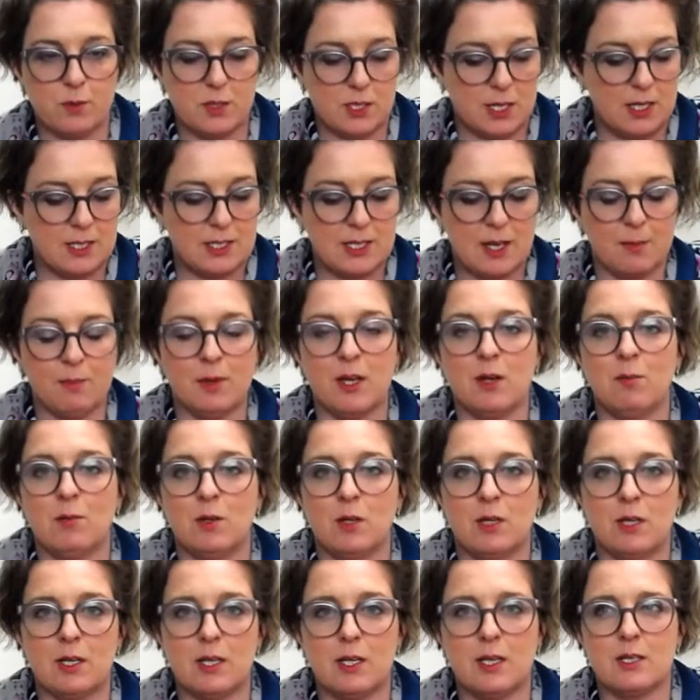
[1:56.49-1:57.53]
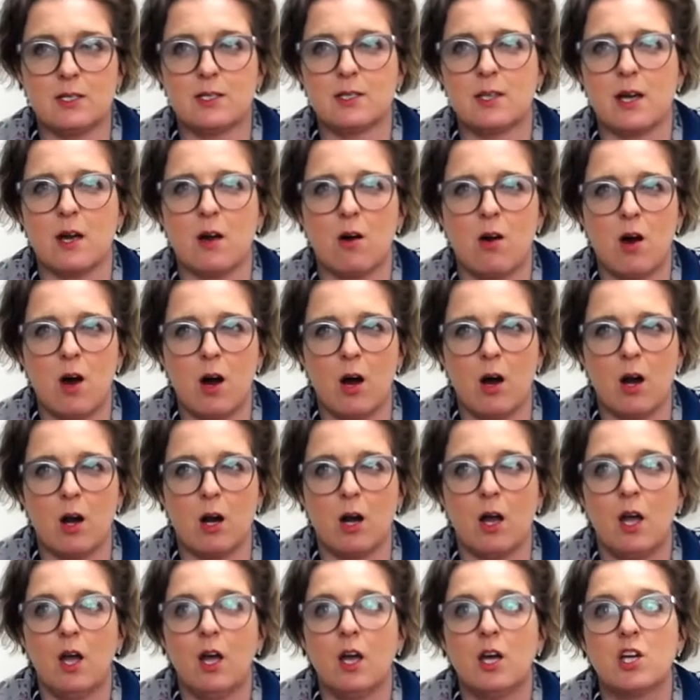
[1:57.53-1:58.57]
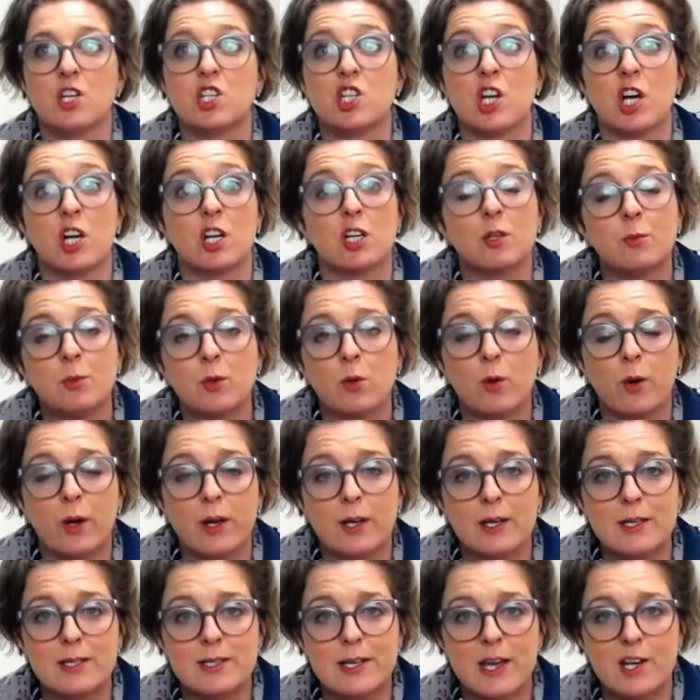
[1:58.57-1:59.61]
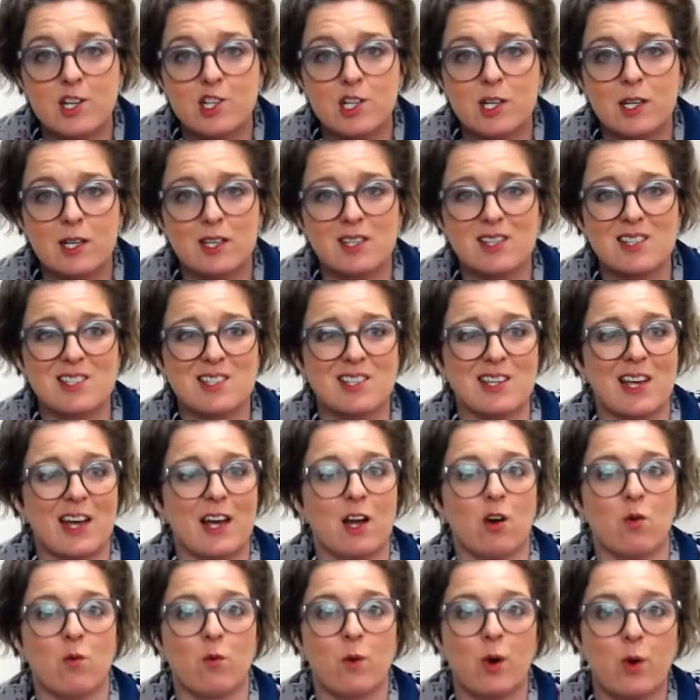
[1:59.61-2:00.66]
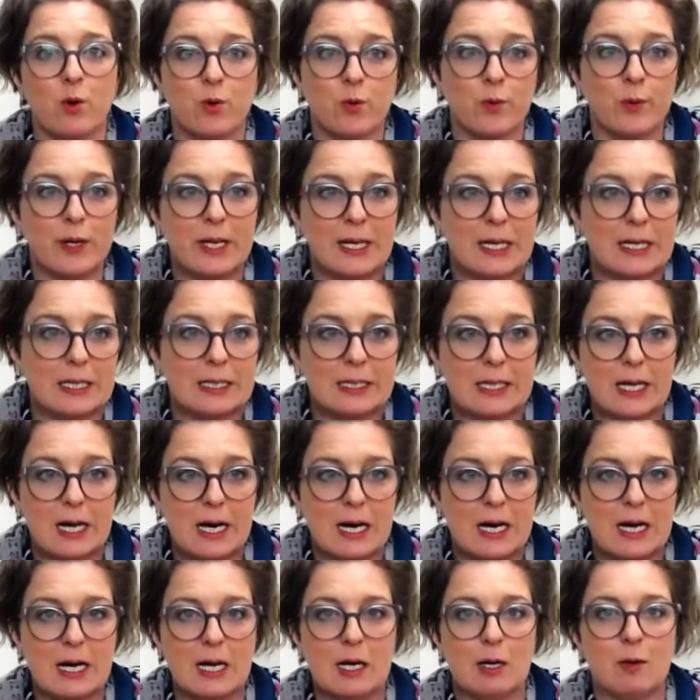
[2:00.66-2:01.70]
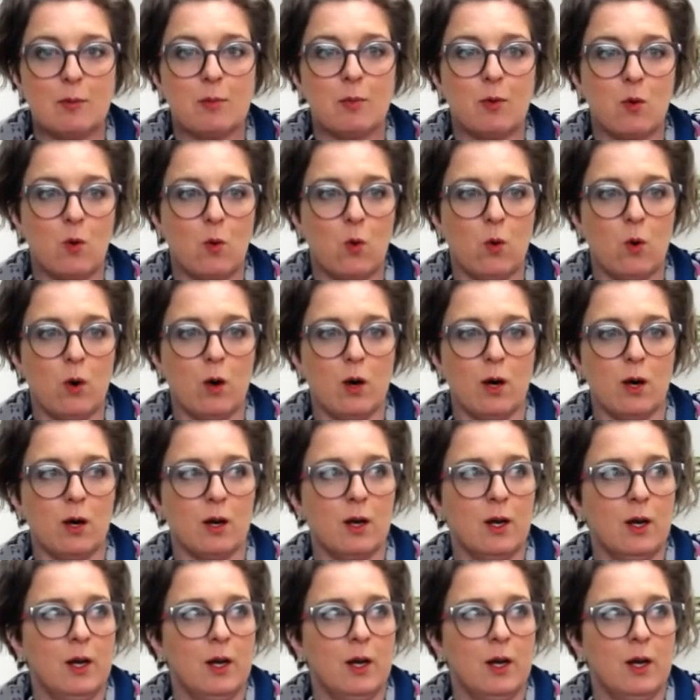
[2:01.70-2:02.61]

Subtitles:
In some communities, there are charitable organizations like a Rotary Club or